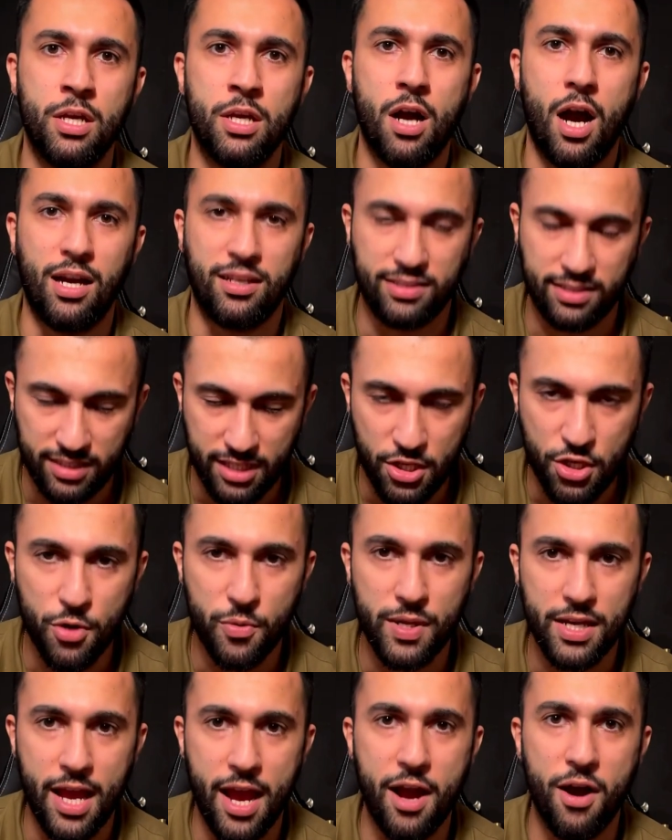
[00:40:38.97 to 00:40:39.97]
"I see you
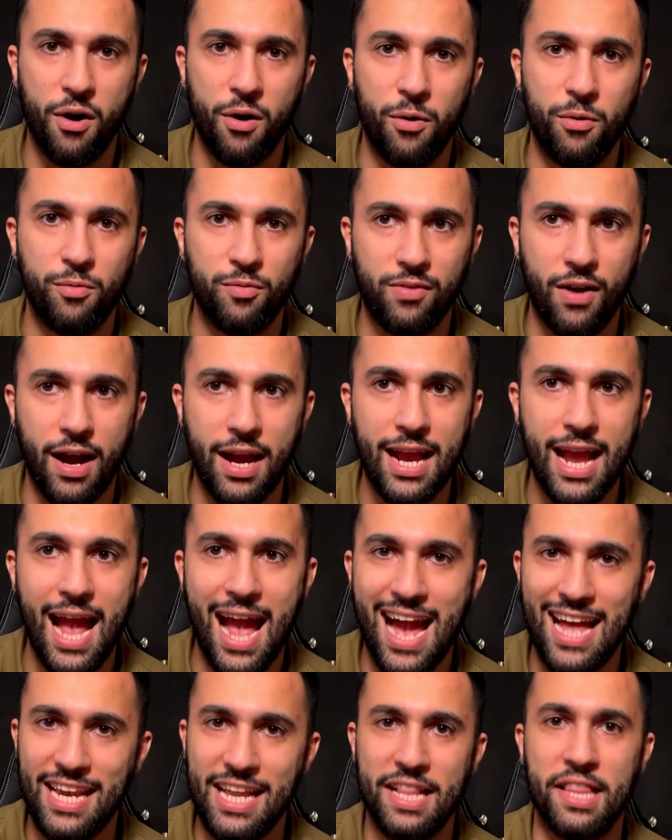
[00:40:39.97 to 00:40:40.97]
in hell," right?
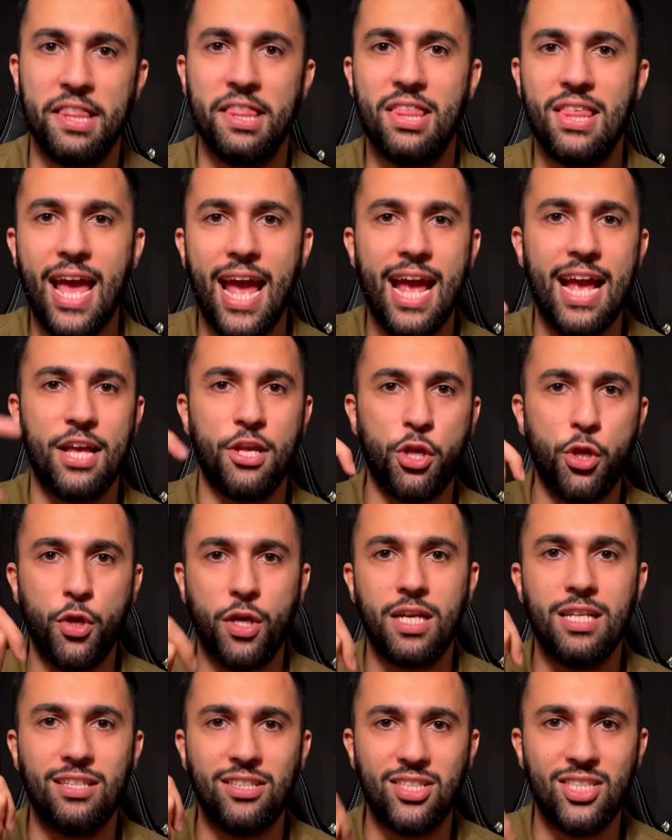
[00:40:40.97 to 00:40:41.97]
And then there you
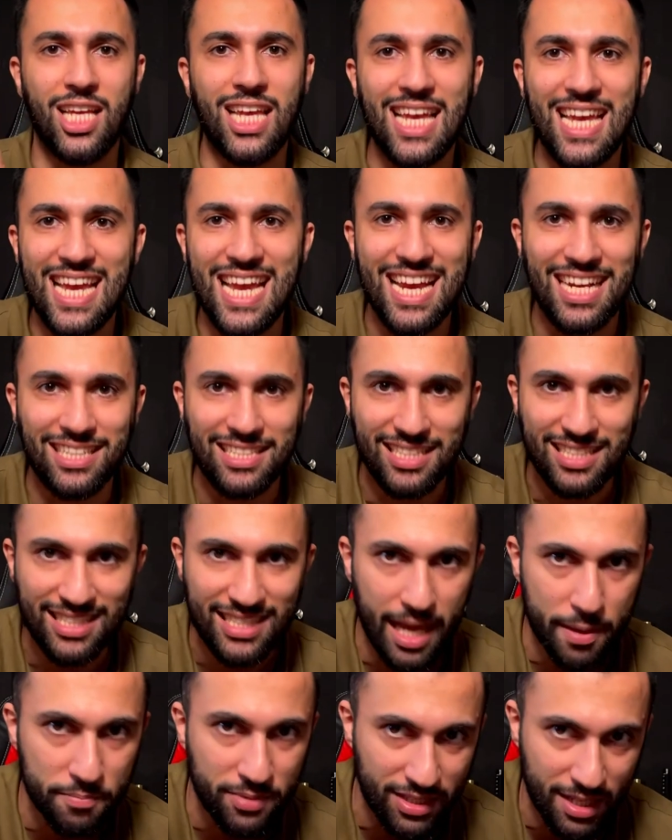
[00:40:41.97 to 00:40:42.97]
can see he
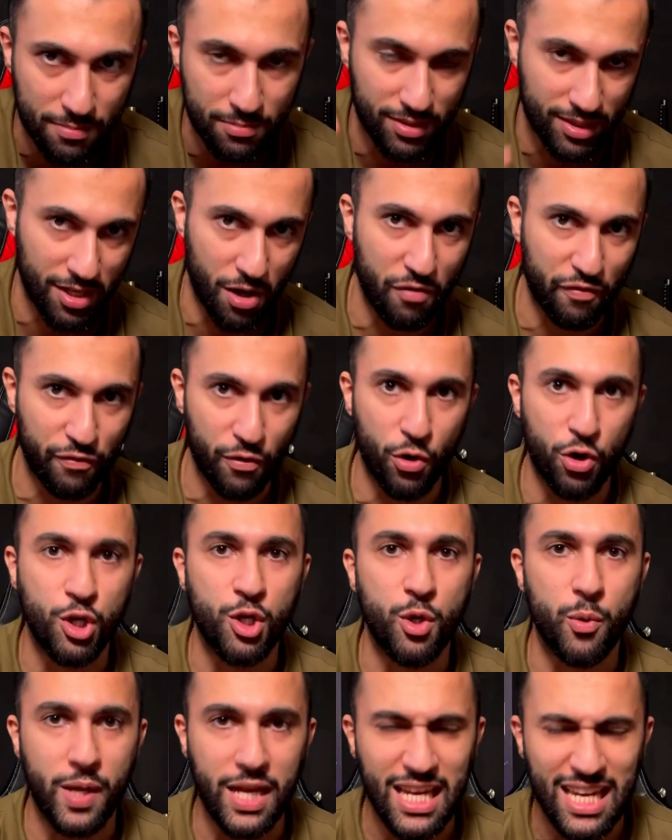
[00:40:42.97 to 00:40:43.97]
accepts himself for
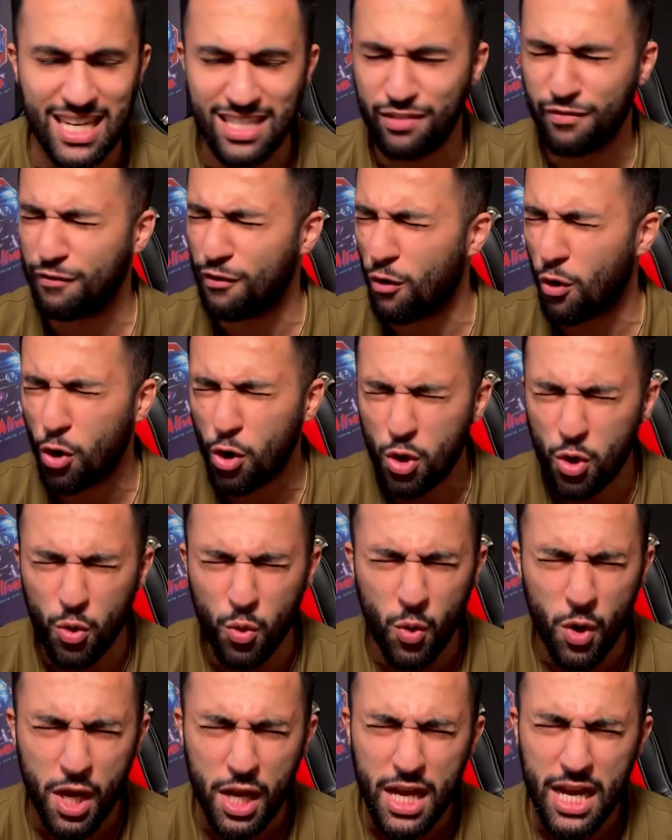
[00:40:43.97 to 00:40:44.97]
who he is, for who